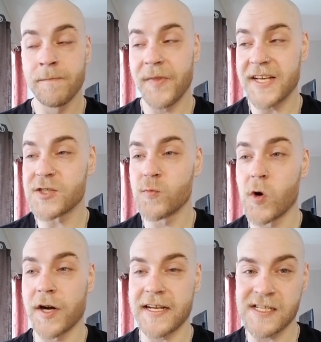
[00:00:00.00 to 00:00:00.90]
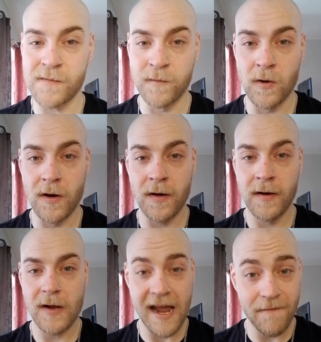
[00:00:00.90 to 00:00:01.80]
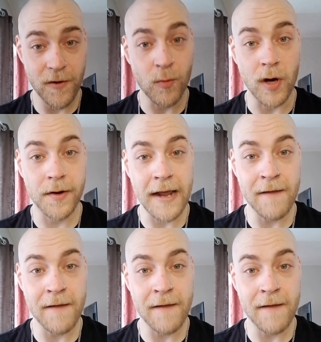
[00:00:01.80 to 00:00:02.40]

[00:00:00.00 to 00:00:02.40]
this work is for everyone